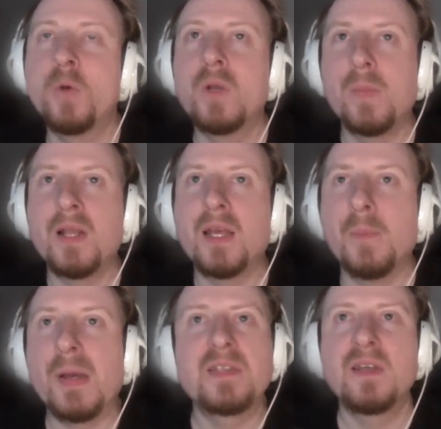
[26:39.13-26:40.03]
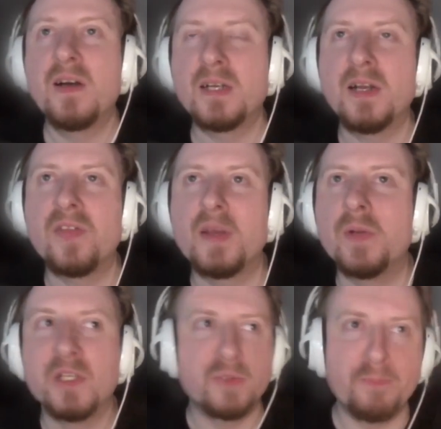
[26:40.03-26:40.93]
Or would it be like a Beskar kind of
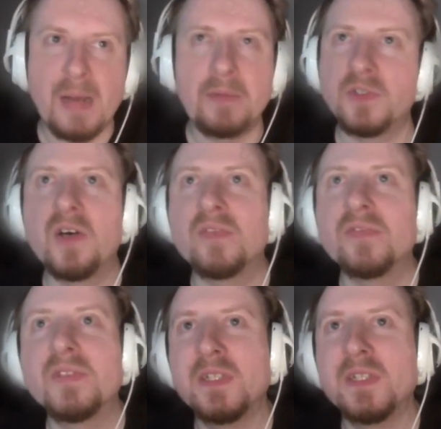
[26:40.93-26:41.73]
thing? Would it just bounce off?